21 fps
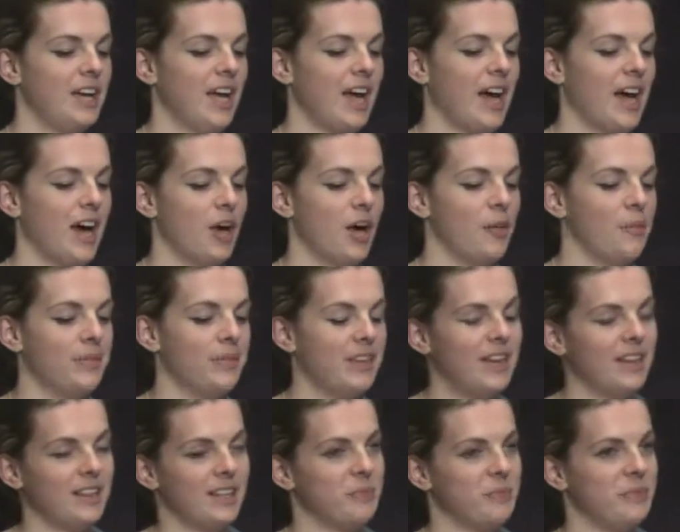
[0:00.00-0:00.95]
um,
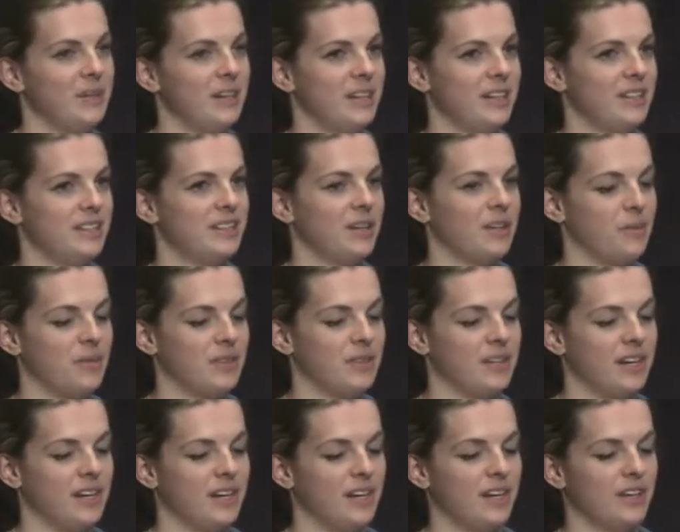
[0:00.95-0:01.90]
they lent me some of
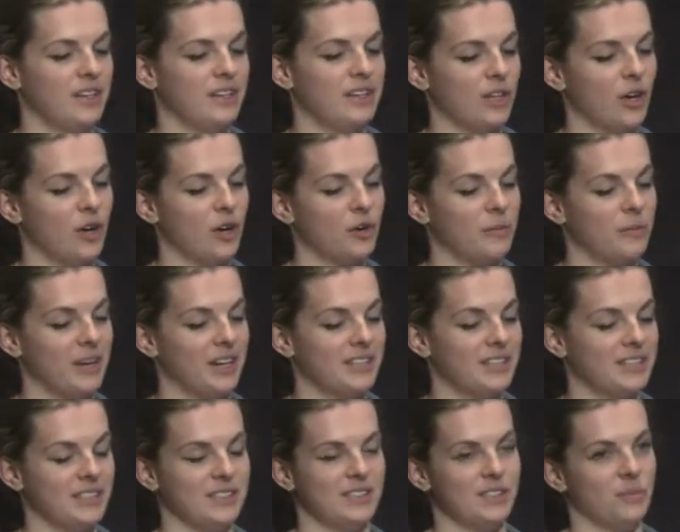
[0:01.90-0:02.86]
their
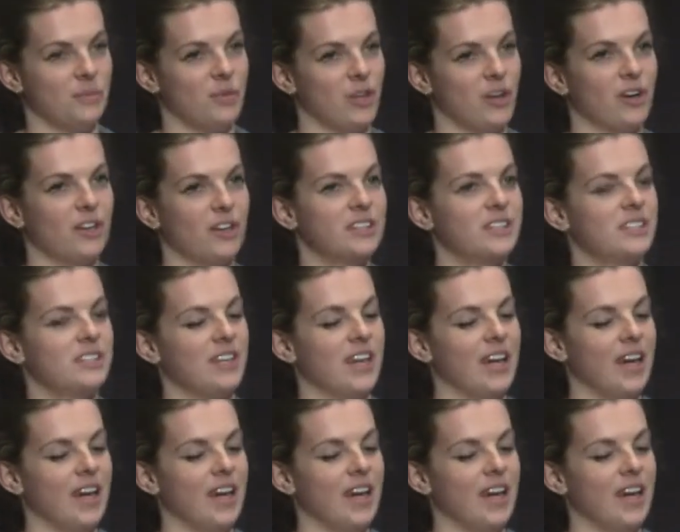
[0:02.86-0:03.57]
lockpicks and some locks,